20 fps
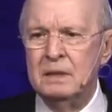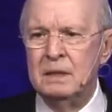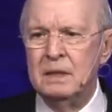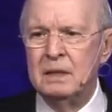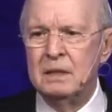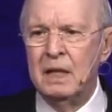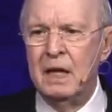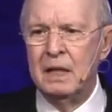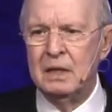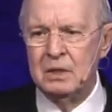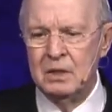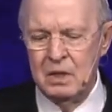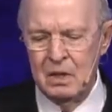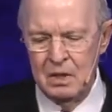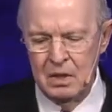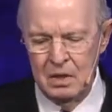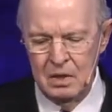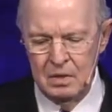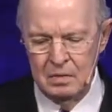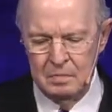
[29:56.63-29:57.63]
It's like
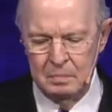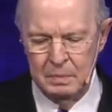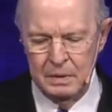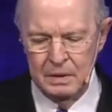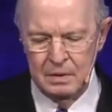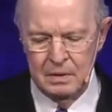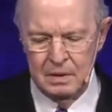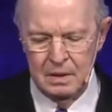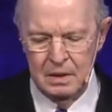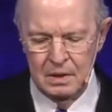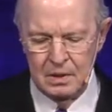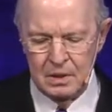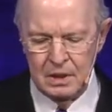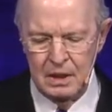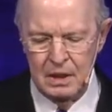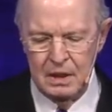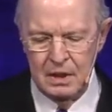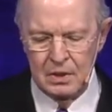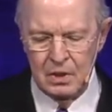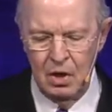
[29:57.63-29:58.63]
dirt, but
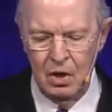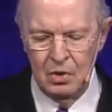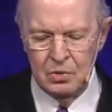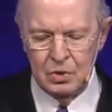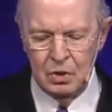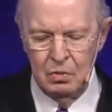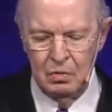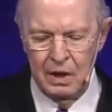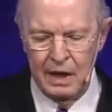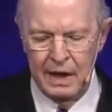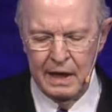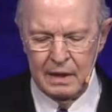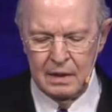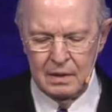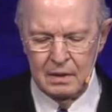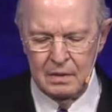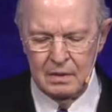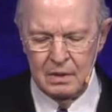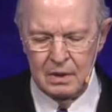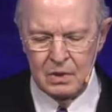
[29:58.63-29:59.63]
sin is also like
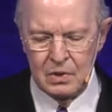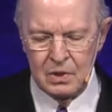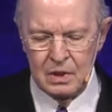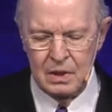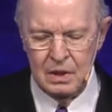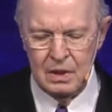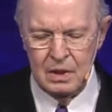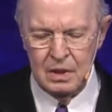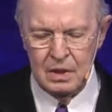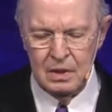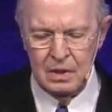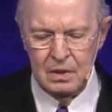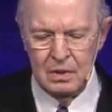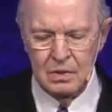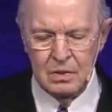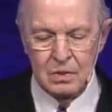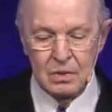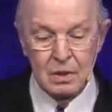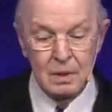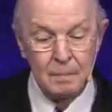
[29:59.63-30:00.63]

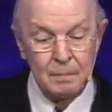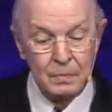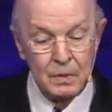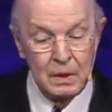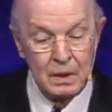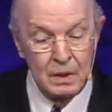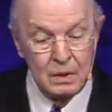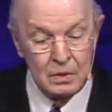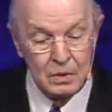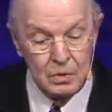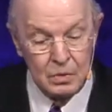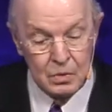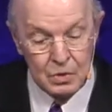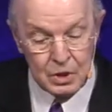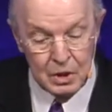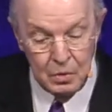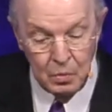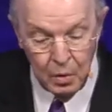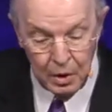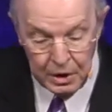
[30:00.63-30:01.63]
disease. Do you
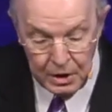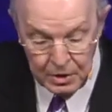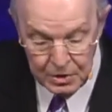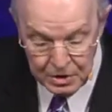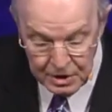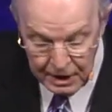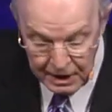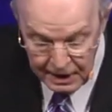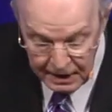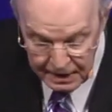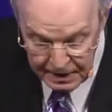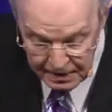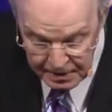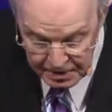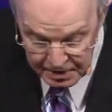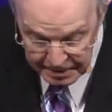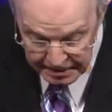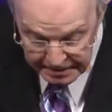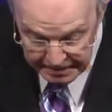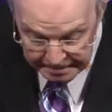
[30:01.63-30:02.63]
see what he
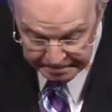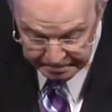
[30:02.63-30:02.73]
says